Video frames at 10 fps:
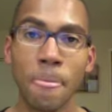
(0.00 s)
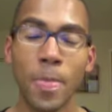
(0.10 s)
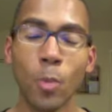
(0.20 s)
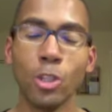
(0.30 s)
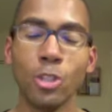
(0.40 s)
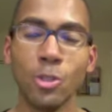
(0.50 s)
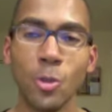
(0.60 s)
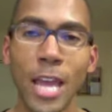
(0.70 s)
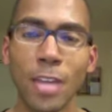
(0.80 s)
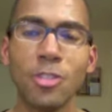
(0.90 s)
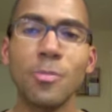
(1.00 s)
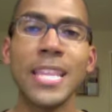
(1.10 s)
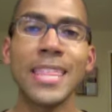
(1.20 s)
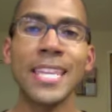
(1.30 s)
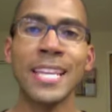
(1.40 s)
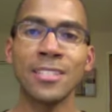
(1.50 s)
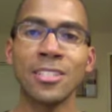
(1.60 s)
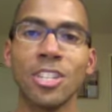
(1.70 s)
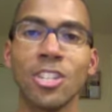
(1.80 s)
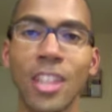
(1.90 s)
when you do that, you speak things
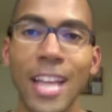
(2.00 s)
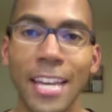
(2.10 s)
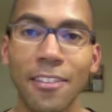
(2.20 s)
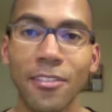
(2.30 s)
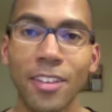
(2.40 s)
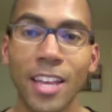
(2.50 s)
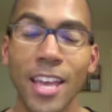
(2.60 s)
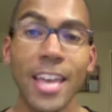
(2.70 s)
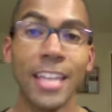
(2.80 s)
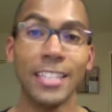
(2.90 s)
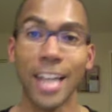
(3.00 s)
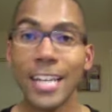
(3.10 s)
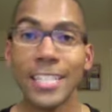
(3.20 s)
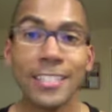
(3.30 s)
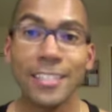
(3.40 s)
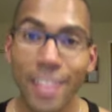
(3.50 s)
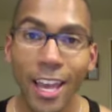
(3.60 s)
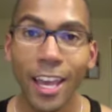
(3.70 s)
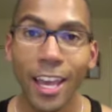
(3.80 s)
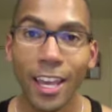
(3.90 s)
into your life. And God didn't
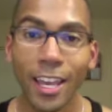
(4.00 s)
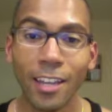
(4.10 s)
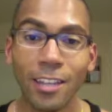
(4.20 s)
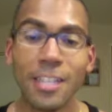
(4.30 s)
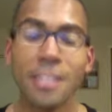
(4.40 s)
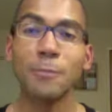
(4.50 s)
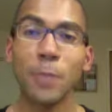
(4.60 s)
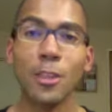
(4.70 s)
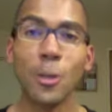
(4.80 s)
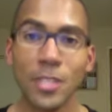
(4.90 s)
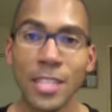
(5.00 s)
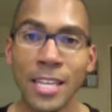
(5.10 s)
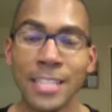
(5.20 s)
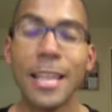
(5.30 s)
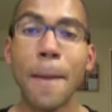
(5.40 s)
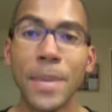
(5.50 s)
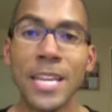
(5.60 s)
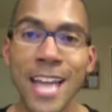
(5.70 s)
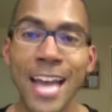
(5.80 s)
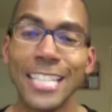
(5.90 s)
say, Speak those things that be
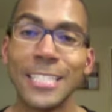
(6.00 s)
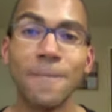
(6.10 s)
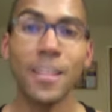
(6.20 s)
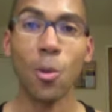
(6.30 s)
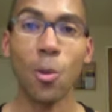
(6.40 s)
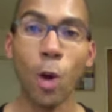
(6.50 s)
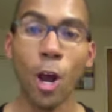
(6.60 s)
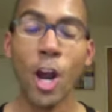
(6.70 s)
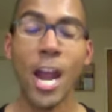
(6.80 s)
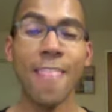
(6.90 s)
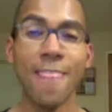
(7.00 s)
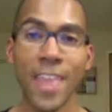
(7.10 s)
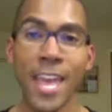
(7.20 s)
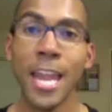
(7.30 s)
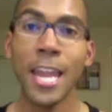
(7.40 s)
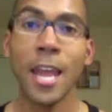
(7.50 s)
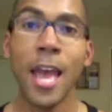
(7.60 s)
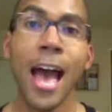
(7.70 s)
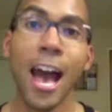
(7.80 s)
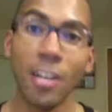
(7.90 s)
not as if they were, and then
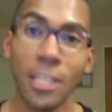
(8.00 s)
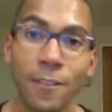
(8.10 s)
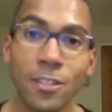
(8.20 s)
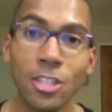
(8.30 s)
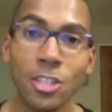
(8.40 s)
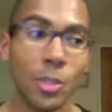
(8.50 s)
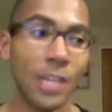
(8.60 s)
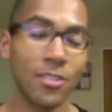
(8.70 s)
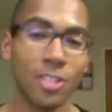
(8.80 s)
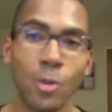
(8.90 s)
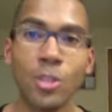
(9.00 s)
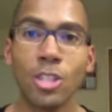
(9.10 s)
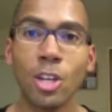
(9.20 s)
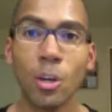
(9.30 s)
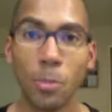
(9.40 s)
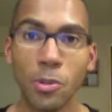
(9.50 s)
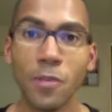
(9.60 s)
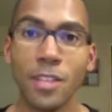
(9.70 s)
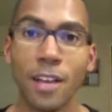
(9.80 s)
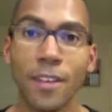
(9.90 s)
I'll give it to you if so and so approves
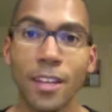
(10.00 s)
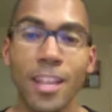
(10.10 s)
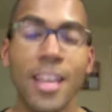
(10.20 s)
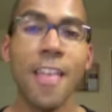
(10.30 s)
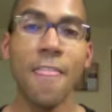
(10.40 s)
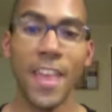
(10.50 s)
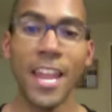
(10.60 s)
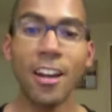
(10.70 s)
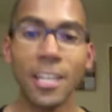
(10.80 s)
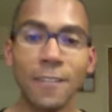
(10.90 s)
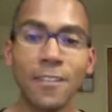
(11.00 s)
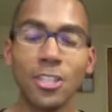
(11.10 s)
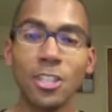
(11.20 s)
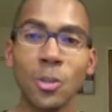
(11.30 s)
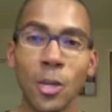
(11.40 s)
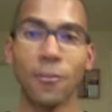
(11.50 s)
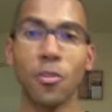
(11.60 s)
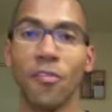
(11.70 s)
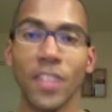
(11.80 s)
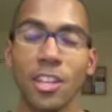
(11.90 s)
of it then I'll give it to you if you
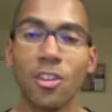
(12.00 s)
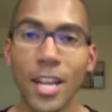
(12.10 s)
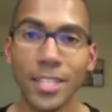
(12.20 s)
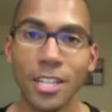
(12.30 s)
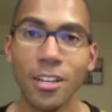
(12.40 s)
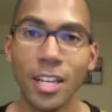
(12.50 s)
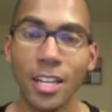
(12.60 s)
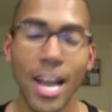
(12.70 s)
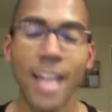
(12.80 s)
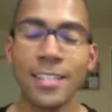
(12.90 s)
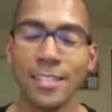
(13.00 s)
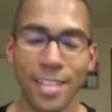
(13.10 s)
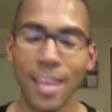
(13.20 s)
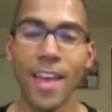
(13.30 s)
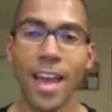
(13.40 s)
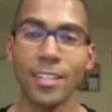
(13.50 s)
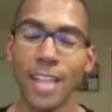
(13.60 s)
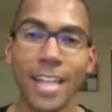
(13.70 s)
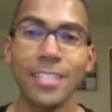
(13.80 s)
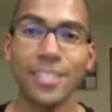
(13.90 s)
fit the criteria. God didn't say that.
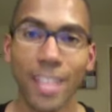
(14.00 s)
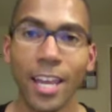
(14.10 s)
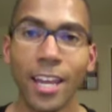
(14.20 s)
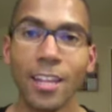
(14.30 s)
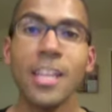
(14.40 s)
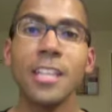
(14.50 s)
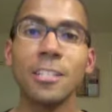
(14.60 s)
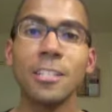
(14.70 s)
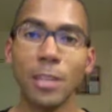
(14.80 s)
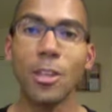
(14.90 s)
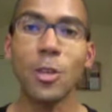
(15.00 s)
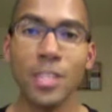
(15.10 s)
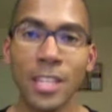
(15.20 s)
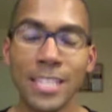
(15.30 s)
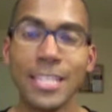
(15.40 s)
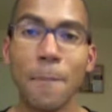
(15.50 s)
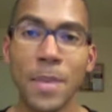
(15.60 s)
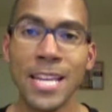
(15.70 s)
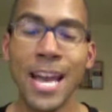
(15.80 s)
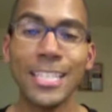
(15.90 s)
God said, Speak those things that be
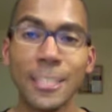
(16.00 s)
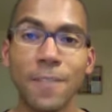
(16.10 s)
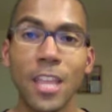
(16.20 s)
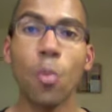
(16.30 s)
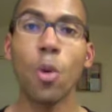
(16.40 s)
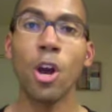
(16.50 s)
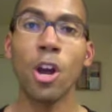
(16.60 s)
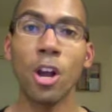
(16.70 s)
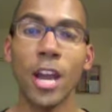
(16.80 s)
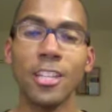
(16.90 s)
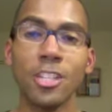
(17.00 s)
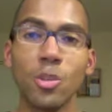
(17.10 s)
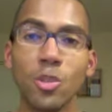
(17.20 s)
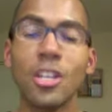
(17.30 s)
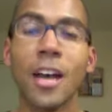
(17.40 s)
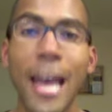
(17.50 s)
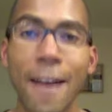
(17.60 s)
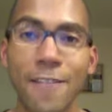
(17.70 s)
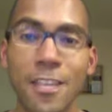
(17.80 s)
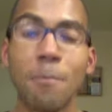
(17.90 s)
not as if they were, and you shall
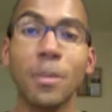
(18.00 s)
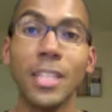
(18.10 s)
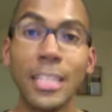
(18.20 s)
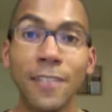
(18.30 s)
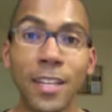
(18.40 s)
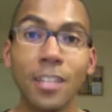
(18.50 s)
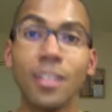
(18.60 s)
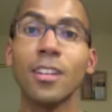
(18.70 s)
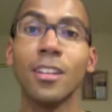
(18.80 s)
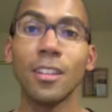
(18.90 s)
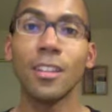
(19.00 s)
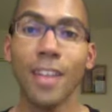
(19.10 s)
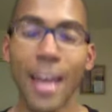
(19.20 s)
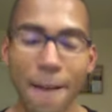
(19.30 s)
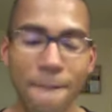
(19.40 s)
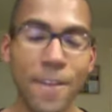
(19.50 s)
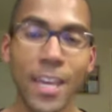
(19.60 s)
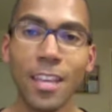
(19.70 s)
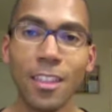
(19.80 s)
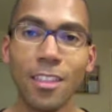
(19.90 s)
have them. Believe it, have
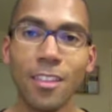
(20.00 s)
faith,